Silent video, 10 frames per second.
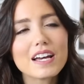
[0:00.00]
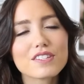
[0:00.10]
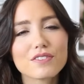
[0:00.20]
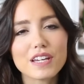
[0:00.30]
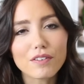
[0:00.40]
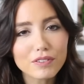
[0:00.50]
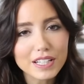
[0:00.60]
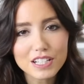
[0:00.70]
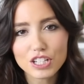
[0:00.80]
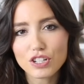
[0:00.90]
So you
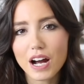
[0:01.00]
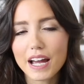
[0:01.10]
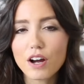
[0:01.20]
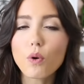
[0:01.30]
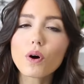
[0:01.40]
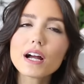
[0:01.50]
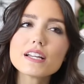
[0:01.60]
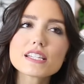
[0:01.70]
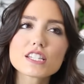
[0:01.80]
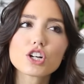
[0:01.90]
definitely need to try it. Or this is